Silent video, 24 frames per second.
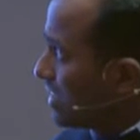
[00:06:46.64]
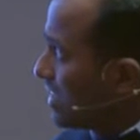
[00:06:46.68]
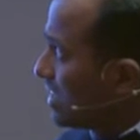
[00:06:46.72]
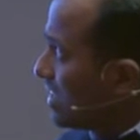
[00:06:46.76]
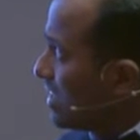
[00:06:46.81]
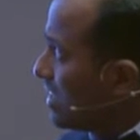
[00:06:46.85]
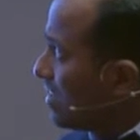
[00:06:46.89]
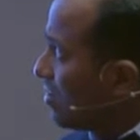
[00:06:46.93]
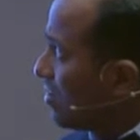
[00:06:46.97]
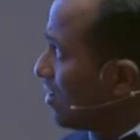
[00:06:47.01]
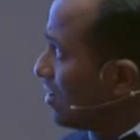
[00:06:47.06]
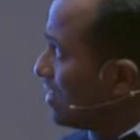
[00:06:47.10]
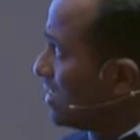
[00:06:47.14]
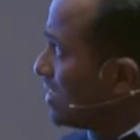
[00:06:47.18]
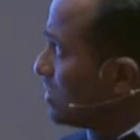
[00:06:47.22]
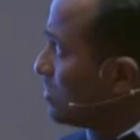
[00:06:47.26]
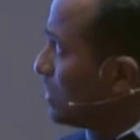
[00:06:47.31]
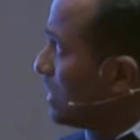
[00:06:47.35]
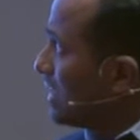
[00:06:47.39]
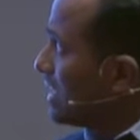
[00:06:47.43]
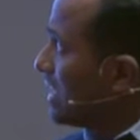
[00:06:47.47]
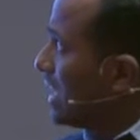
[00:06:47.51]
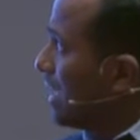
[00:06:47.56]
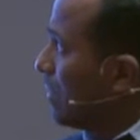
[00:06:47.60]
I click on this
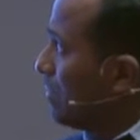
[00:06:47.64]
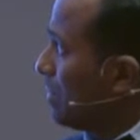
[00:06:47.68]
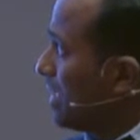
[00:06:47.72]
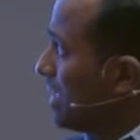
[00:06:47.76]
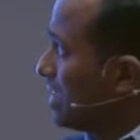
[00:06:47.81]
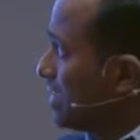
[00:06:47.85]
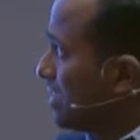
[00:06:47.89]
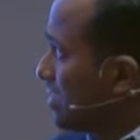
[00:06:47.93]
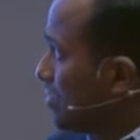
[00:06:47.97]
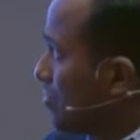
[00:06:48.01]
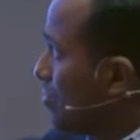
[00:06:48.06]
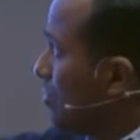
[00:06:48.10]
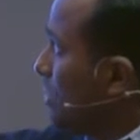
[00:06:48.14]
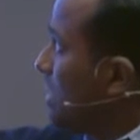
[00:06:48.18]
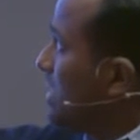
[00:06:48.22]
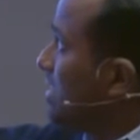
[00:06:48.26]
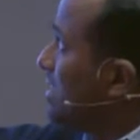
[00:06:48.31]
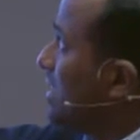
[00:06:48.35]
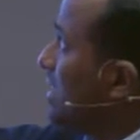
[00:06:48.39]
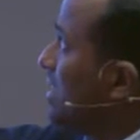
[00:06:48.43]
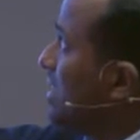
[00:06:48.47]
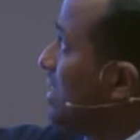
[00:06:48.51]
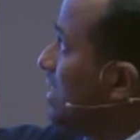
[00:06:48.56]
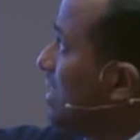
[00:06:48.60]
particular application, so
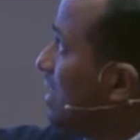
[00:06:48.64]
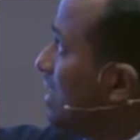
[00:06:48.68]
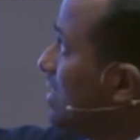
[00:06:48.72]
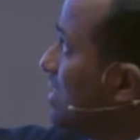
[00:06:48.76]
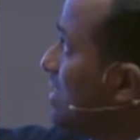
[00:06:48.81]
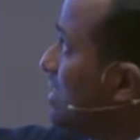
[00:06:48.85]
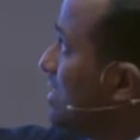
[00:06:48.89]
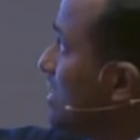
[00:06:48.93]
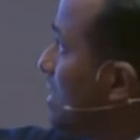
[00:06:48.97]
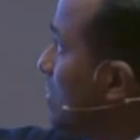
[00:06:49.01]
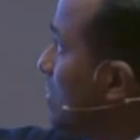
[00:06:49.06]
basically uh, this